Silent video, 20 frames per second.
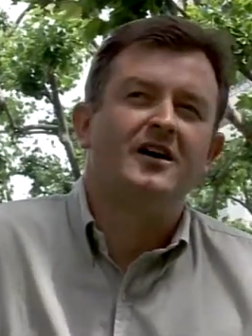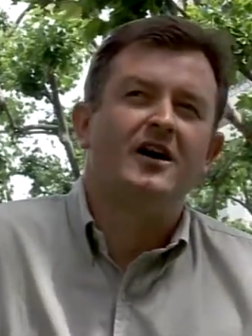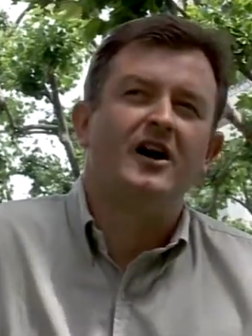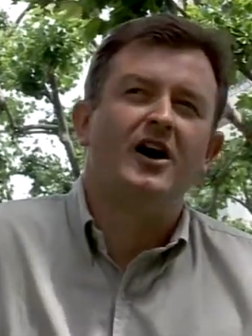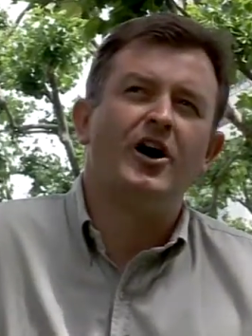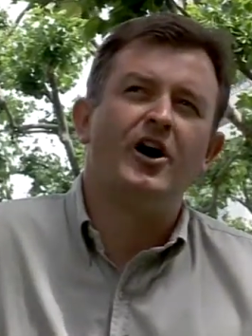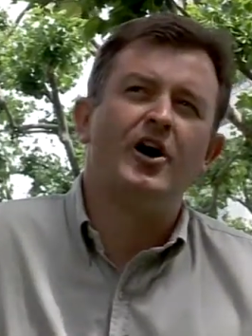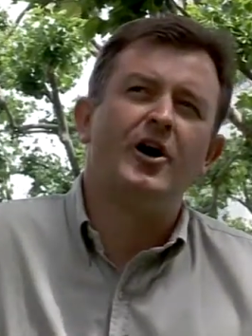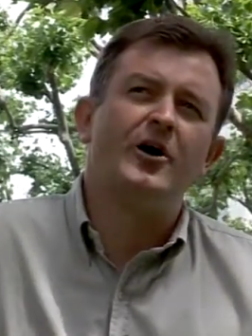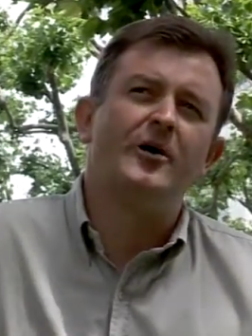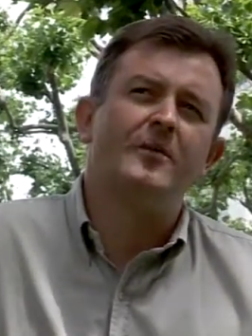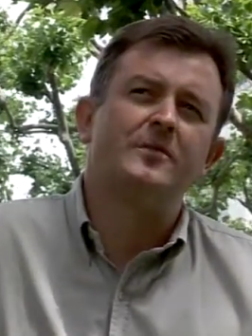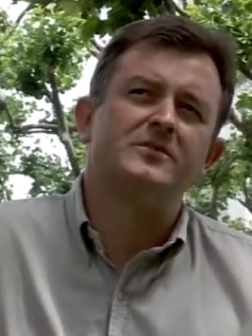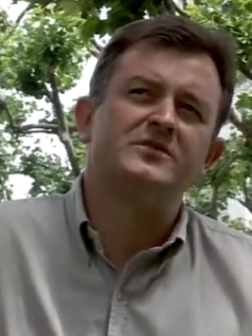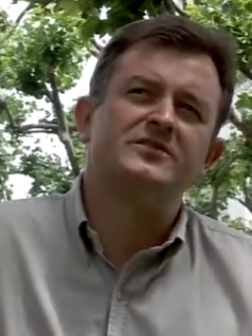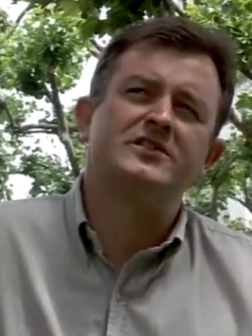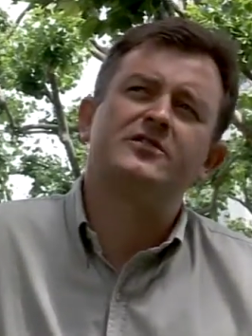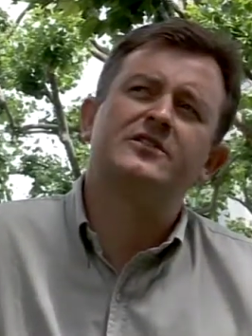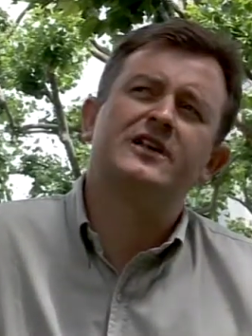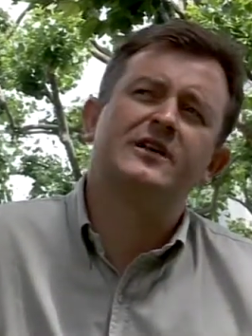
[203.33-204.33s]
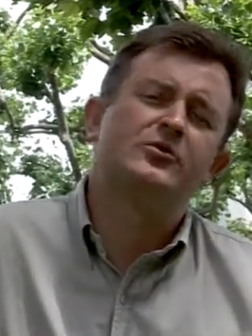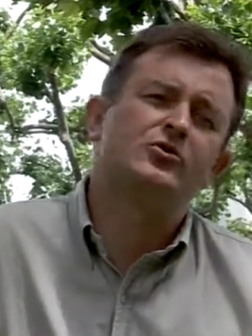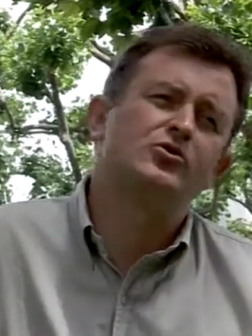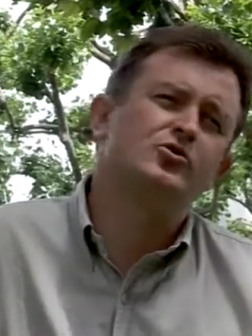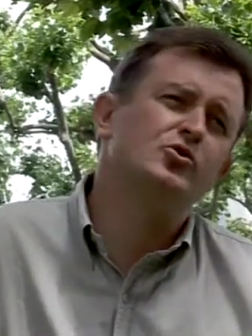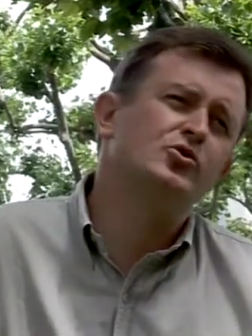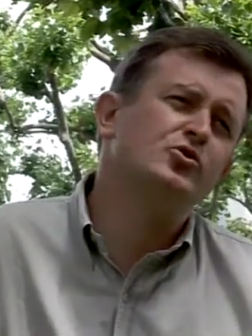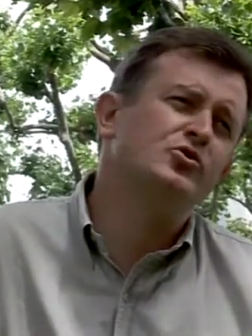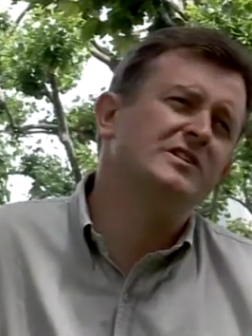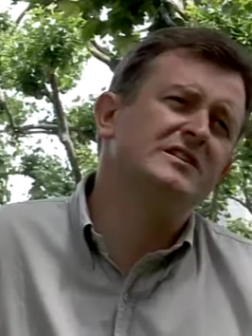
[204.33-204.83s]
So there were
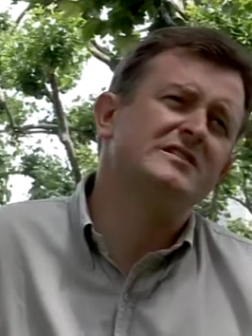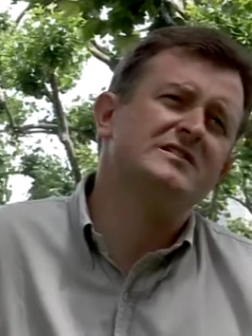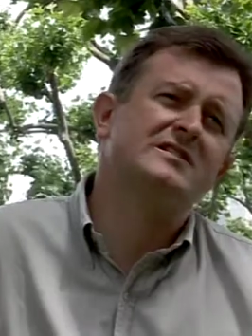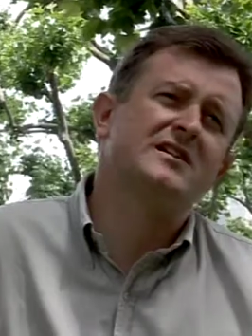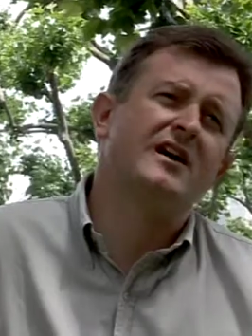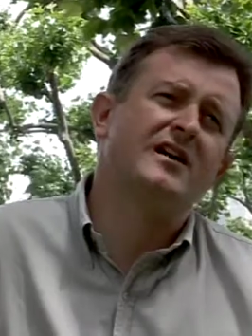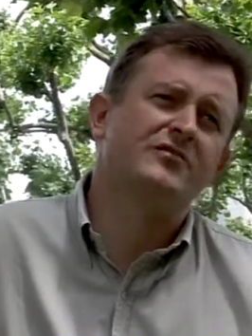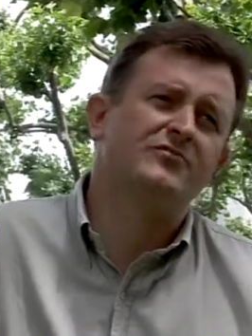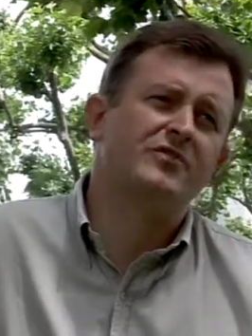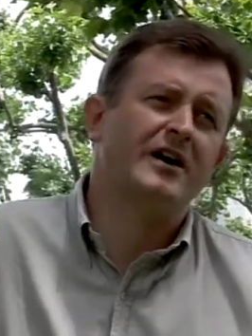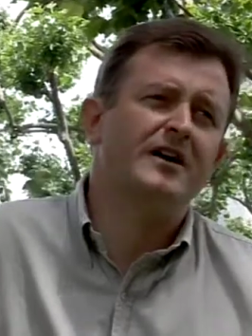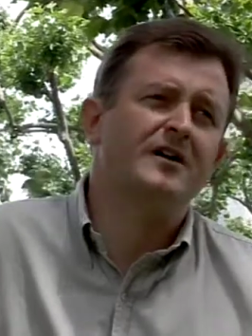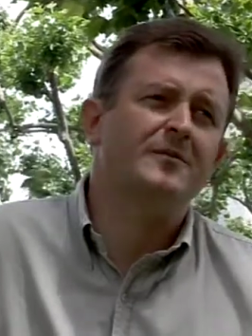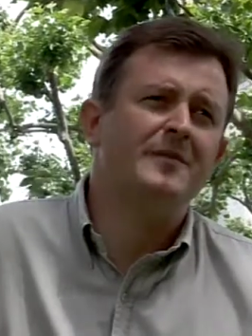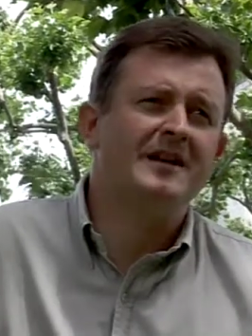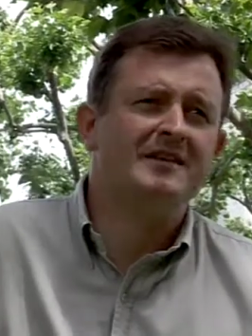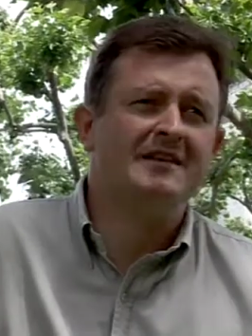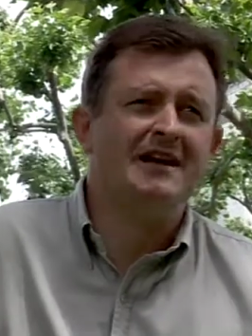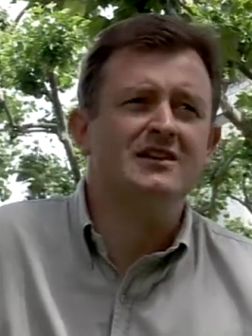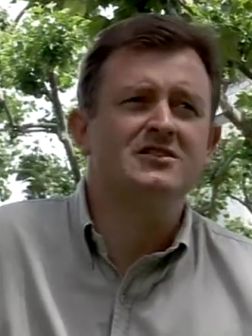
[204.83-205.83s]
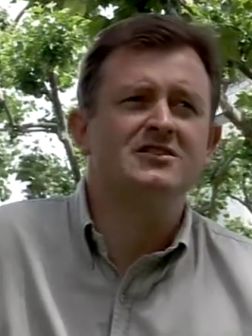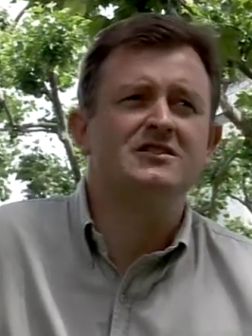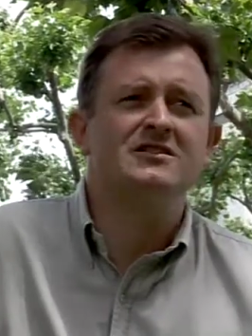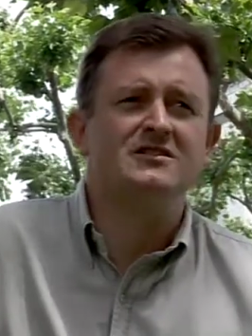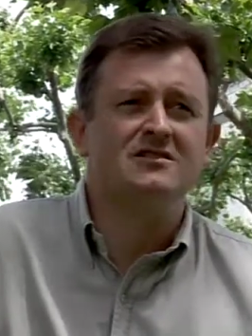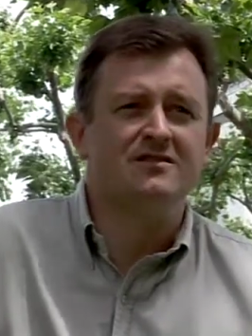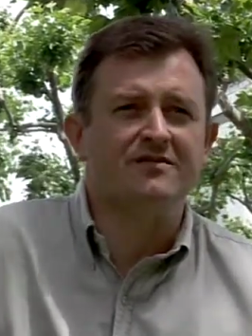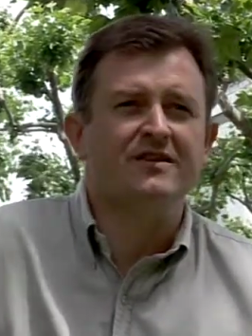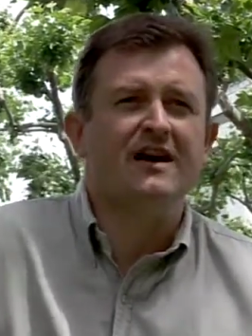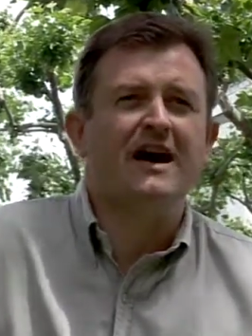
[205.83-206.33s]
all these kind of
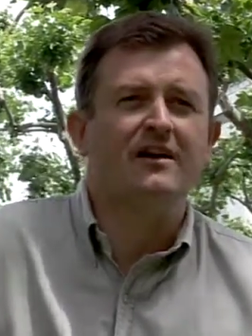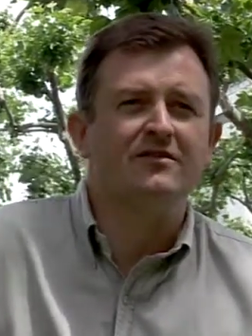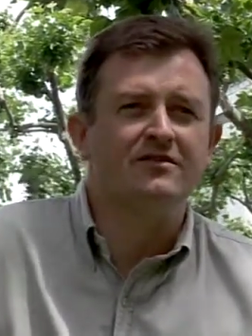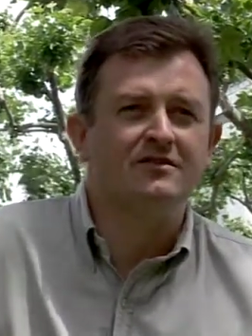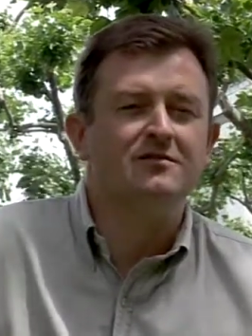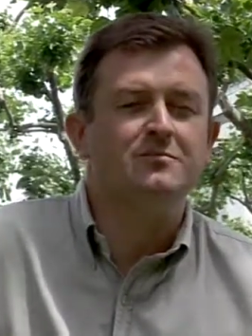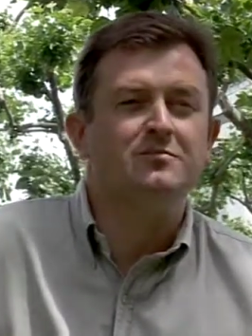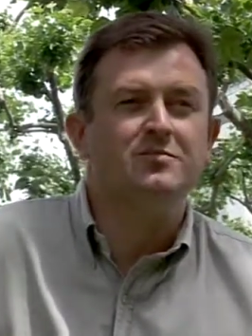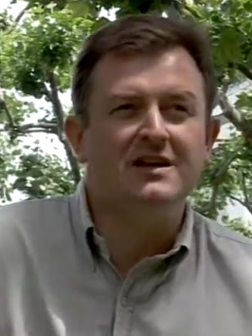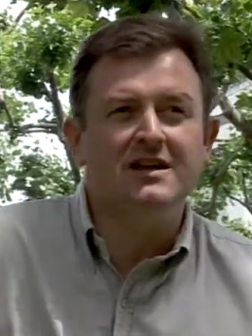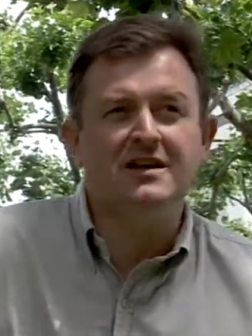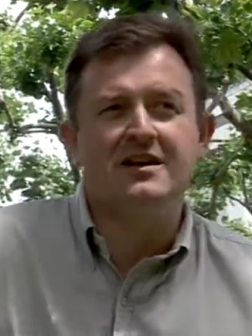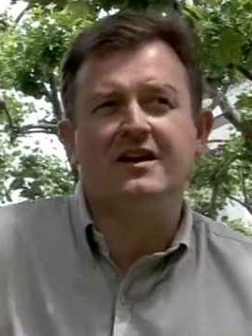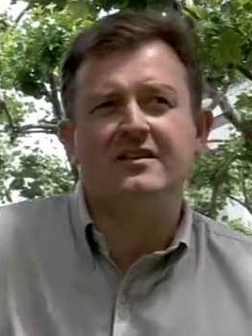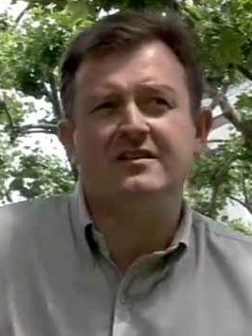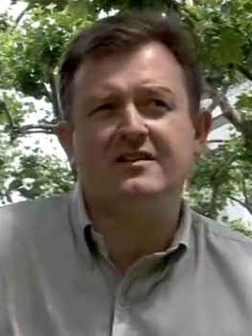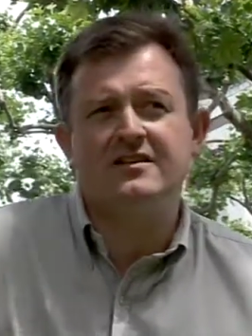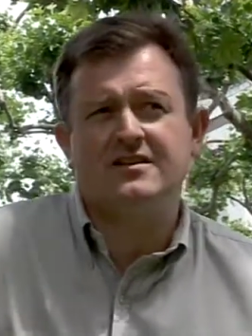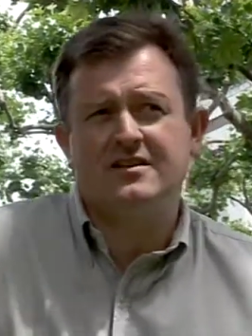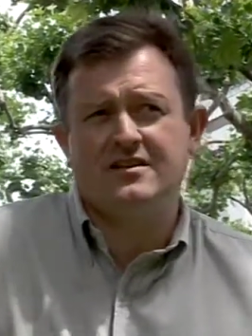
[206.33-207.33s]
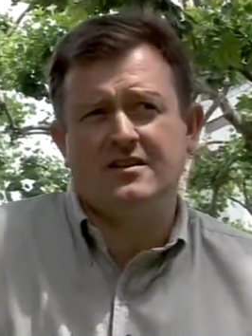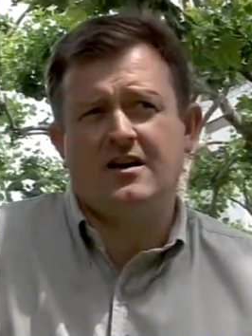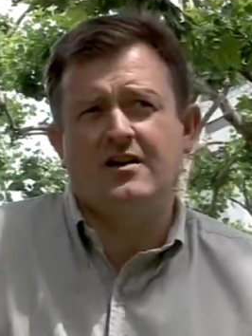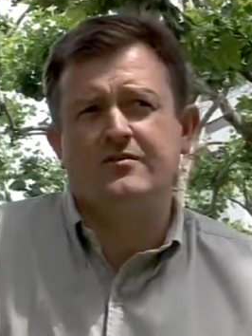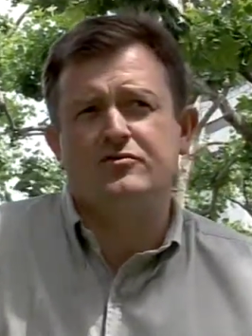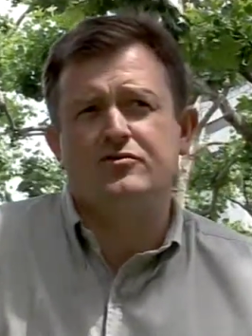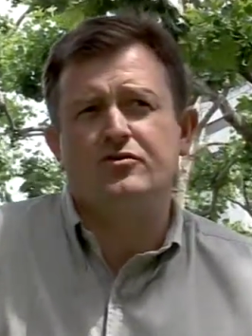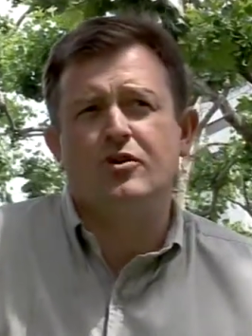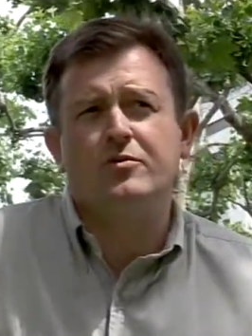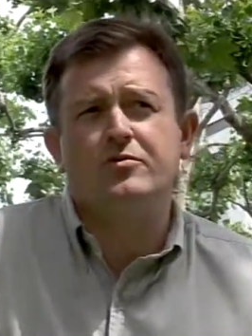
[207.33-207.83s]
recommendations of how to be an
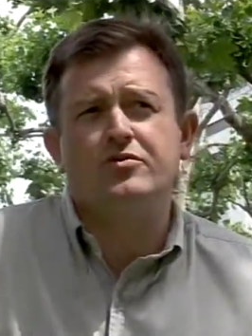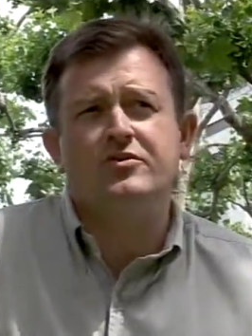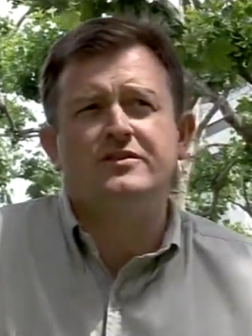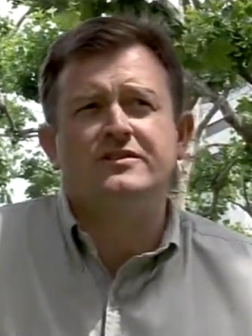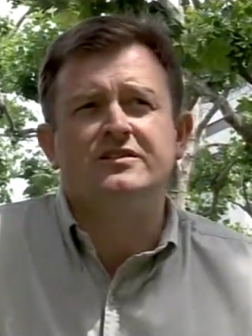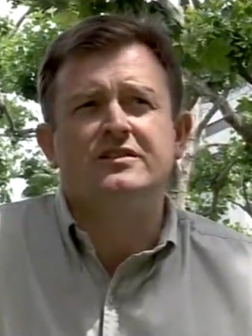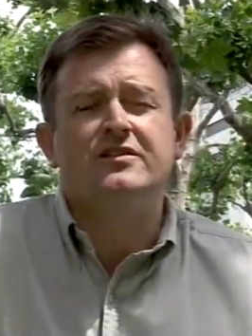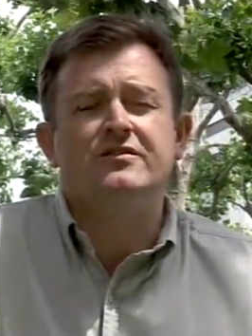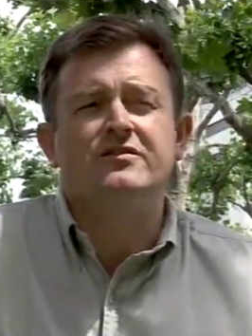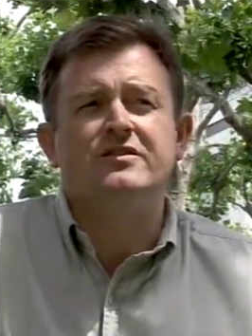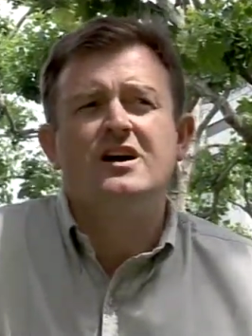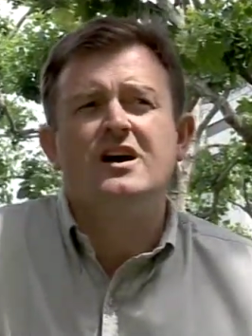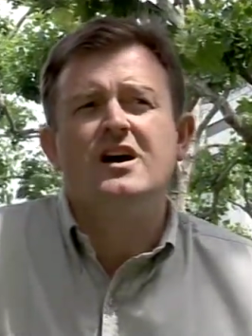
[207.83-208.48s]
undercover operative.